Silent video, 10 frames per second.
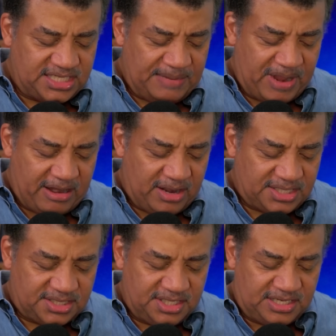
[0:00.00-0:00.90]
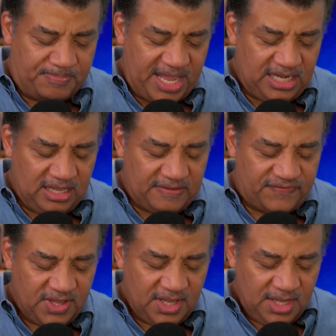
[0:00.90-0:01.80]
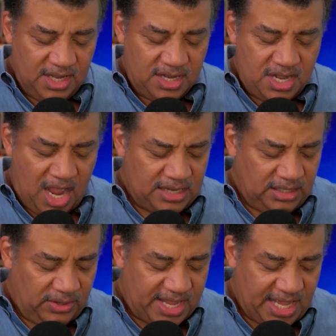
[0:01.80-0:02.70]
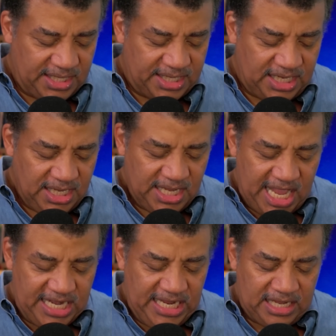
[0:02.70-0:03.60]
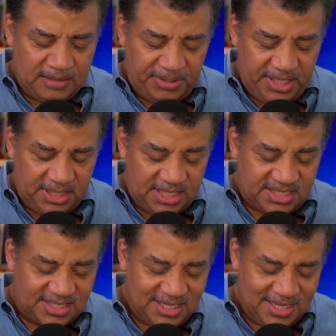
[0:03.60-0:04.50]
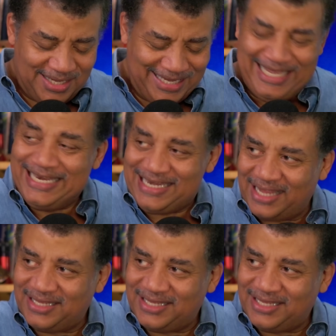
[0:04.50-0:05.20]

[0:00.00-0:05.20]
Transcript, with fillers: Einstein paradox, the debate of non-locality and incompleteness in